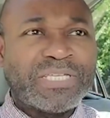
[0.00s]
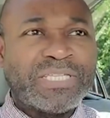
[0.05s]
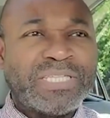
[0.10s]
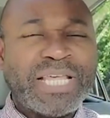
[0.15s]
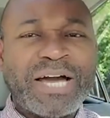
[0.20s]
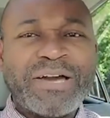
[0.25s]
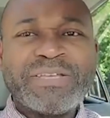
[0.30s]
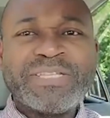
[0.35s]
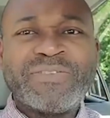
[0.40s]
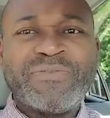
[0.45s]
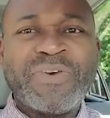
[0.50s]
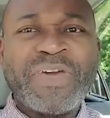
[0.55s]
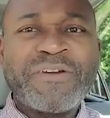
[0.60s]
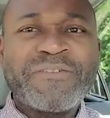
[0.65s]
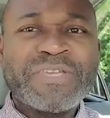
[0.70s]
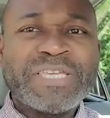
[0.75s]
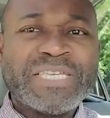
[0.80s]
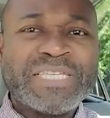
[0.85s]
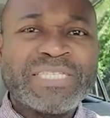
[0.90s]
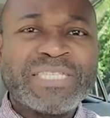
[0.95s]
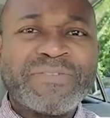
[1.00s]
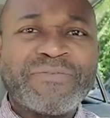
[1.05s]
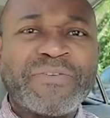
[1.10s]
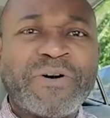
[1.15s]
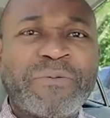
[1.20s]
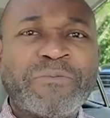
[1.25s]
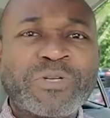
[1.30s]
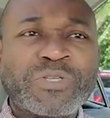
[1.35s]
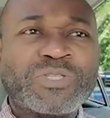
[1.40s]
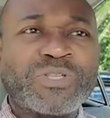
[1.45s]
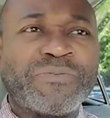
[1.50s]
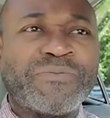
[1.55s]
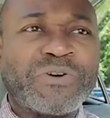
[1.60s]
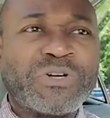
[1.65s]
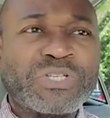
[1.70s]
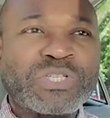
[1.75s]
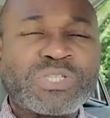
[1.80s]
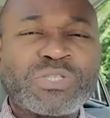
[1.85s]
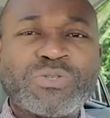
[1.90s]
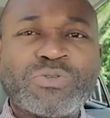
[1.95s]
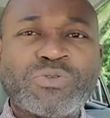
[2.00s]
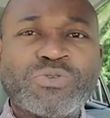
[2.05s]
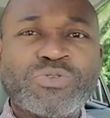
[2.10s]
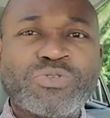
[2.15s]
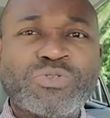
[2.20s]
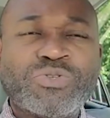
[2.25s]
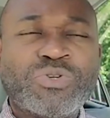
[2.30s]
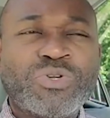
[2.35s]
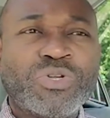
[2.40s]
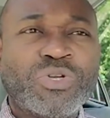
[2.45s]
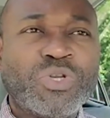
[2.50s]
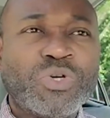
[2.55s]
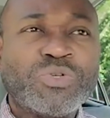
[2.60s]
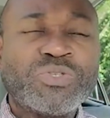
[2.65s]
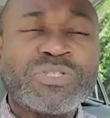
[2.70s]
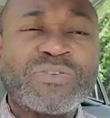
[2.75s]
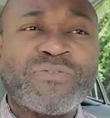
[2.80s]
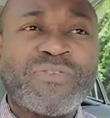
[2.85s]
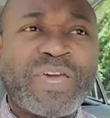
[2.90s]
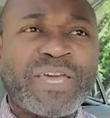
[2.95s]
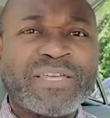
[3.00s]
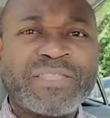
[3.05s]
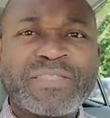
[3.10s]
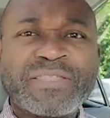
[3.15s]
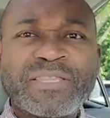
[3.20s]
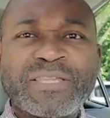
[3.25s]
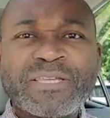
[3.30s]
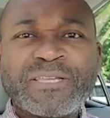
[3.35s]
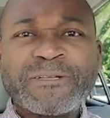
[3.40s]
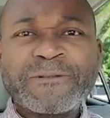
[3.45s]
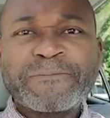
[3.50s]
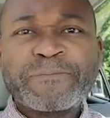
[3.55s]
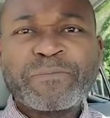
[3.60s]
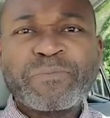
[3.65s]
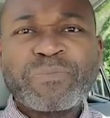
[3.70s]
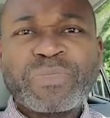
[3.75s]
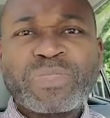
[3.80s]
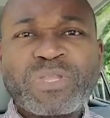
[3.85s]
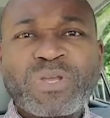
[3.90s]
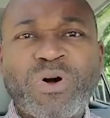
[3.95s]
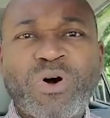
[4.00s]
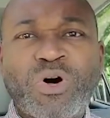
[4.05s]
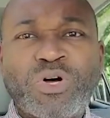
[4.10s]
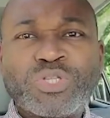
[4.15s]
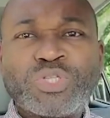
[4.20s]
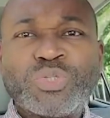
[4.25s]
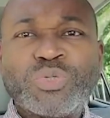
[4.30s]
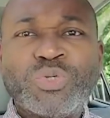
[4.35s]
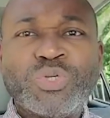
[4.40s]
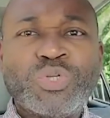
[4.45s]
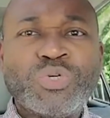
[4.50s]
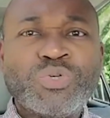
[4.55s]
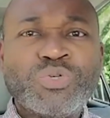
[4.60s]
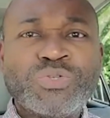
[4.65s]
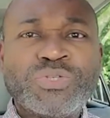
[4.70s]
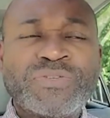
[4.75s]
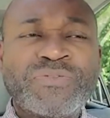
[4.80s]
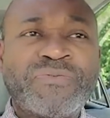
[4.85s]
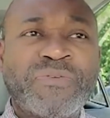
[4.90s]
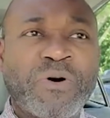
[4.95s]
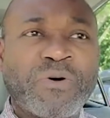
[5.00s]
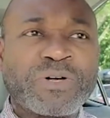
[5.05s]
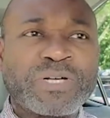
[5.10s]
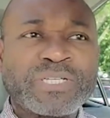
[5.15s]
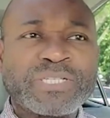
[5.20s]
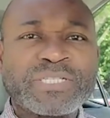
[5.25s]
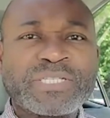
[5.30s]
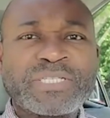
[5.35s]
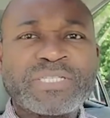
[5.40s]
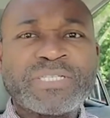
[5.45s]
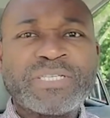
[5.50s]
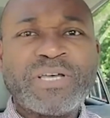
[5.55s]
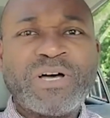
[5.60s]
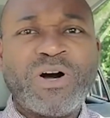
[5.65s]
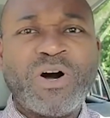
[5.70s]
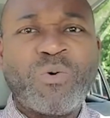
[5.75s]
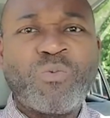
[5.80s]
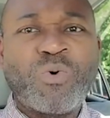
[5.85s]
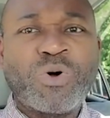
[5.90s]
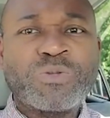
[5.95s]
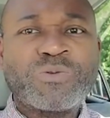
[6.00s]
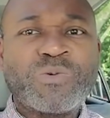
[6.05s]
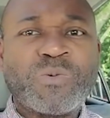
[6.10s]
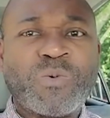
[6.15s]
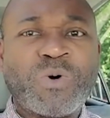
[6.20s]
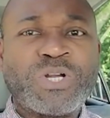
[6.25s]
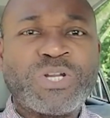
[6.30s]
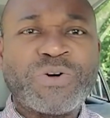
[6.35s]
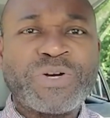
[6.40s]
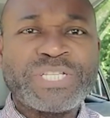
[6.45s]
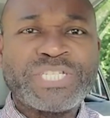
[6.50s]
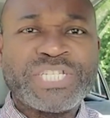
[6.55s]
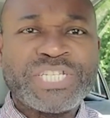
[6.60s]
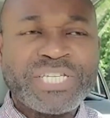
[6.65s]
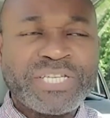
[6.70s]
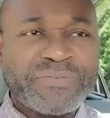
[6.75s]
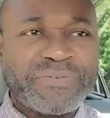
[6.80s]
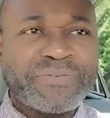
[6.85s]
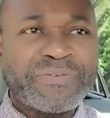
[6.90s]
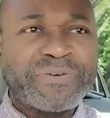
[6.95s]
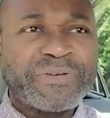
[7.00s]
Now, it's very easy for most of us to lose faith or to lose focus on what we want to achieve,